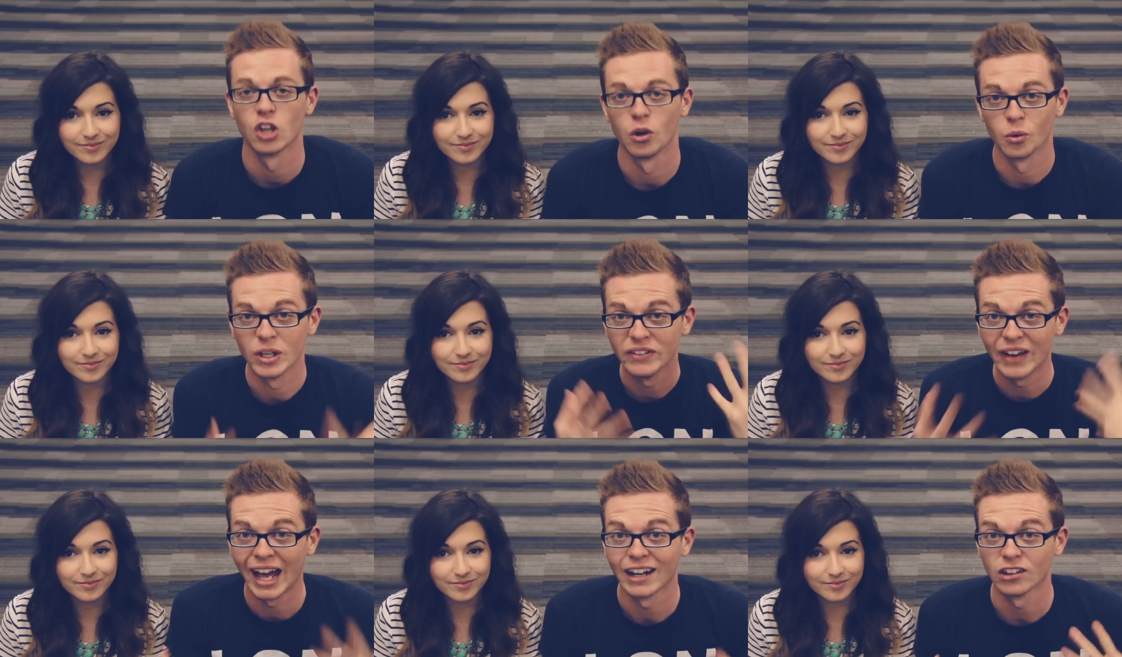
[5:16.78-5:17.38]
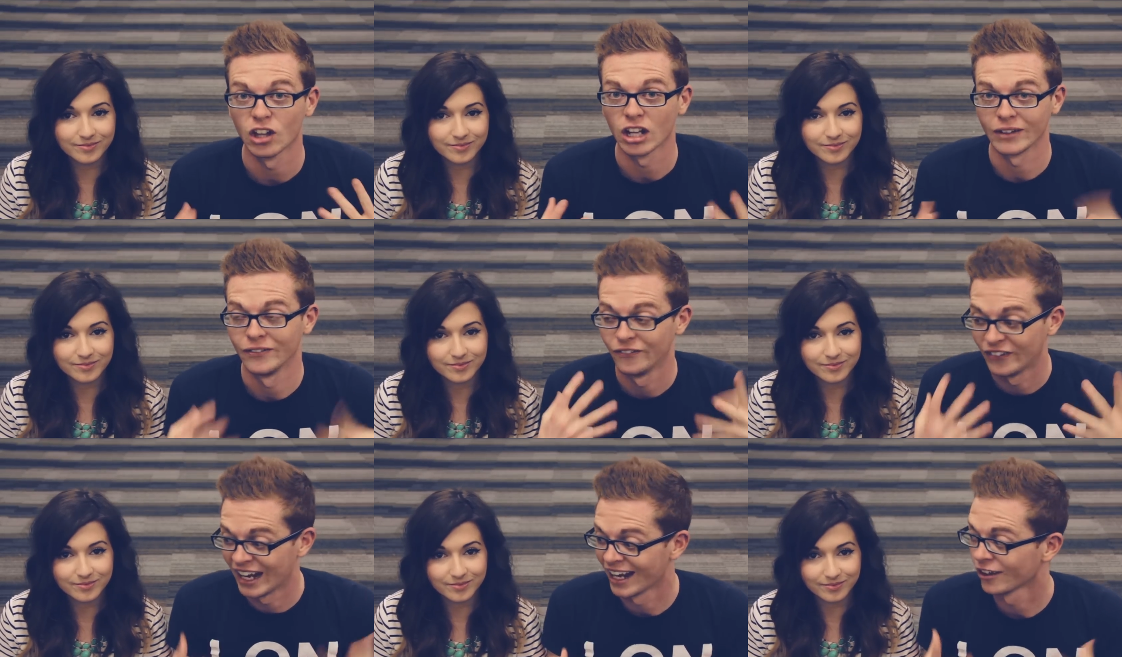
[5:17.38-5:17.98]
Speaker 1: so we've had a lot
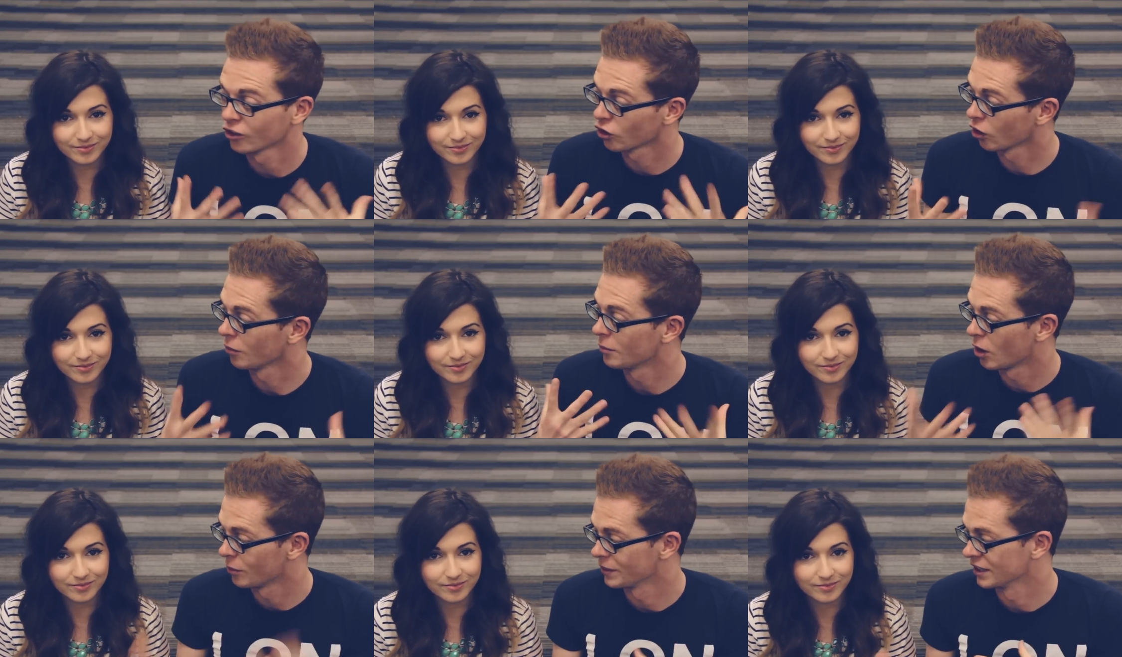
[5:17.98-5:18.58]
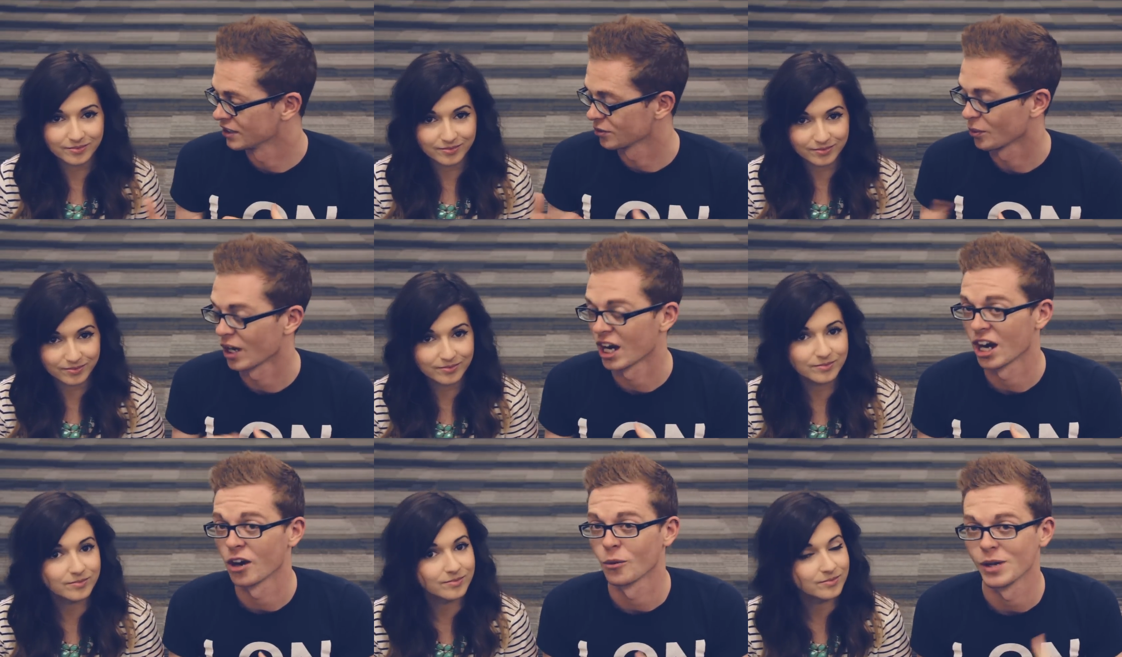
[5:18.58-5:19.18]
of fangirl moments
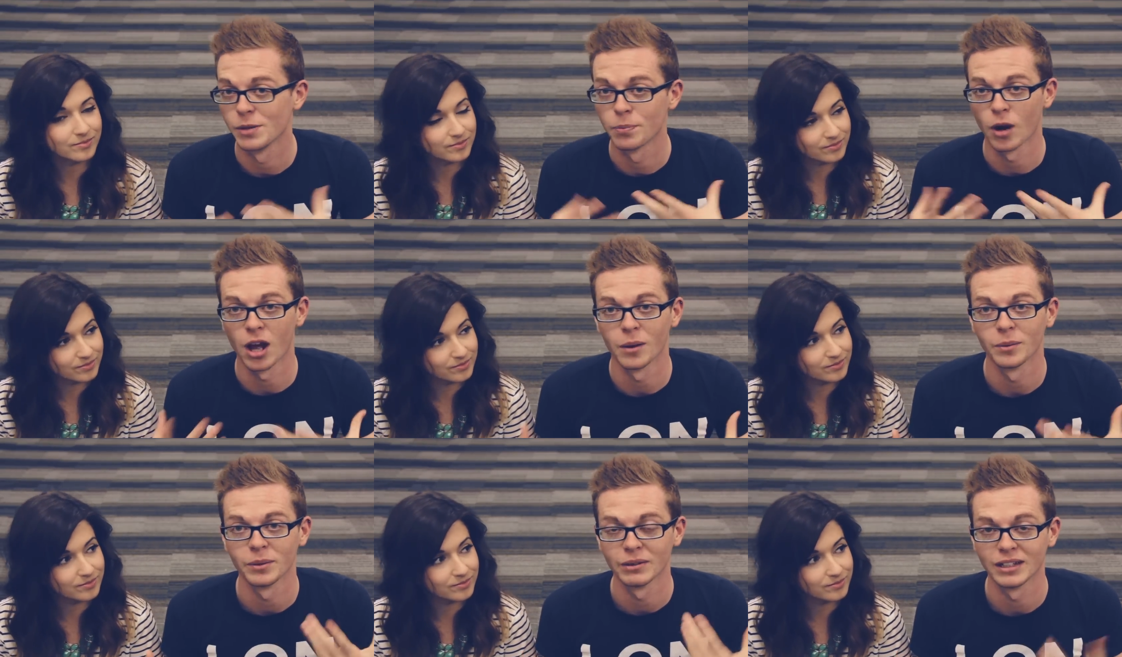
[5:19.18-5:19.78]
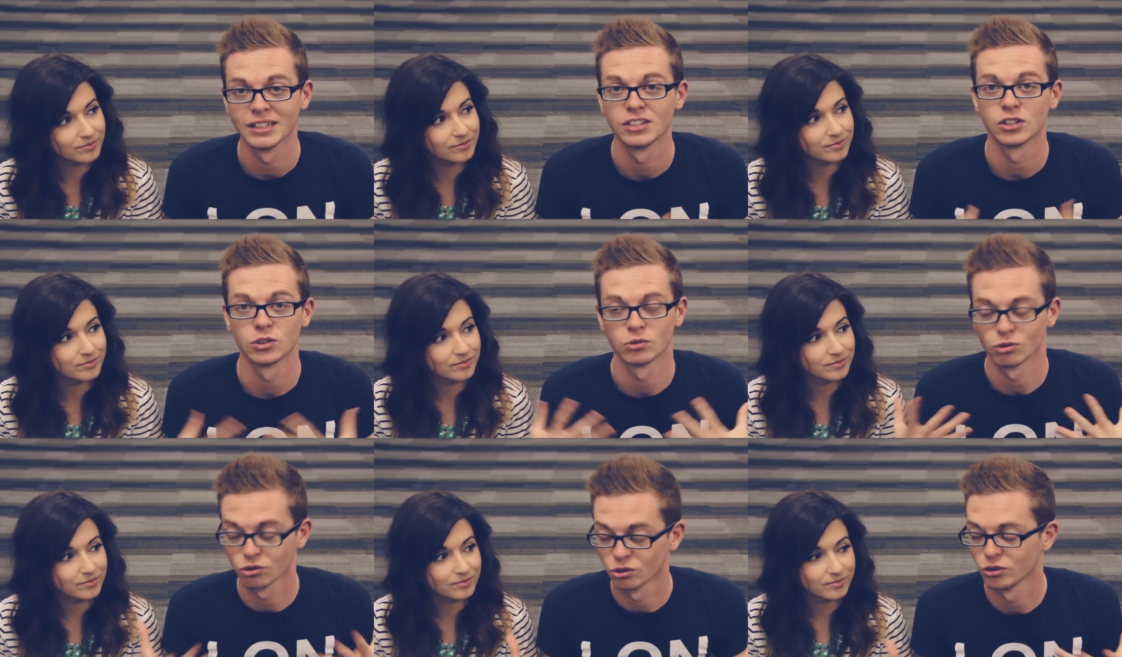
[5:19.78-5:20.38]
where we probably
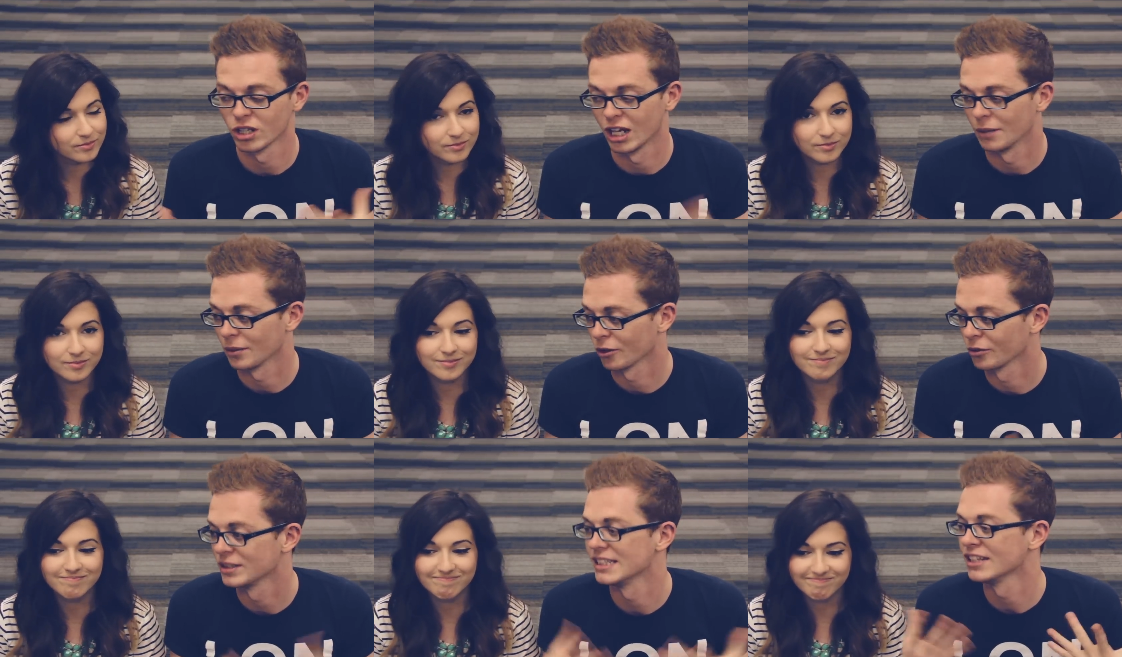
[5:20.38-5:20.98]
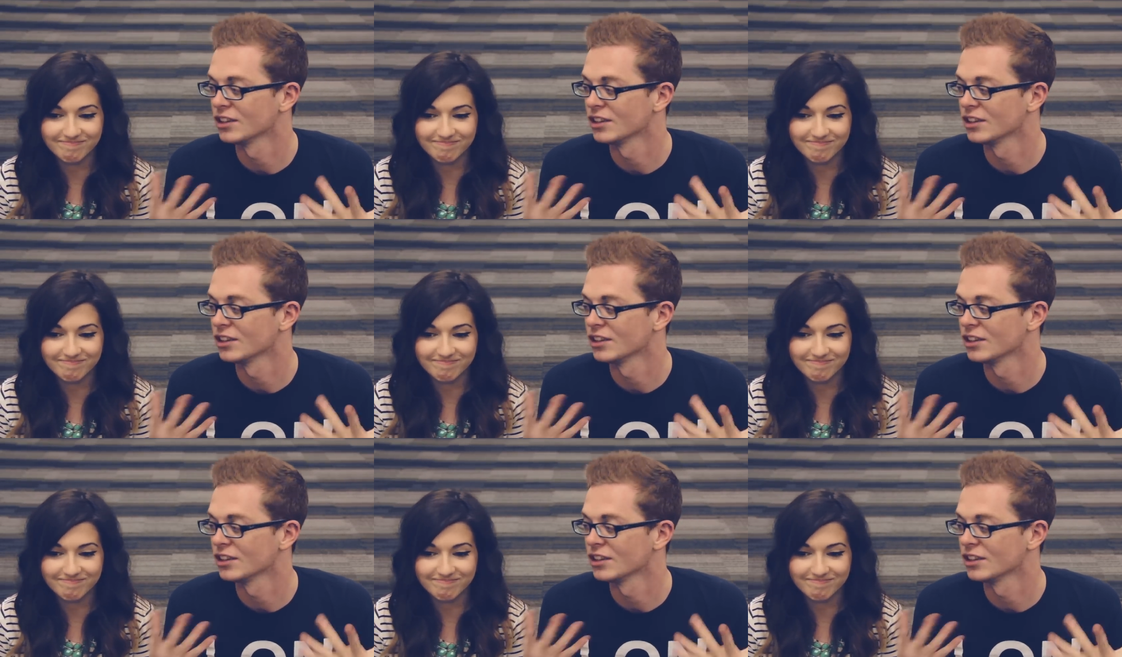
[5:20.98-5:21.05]
screwed up or we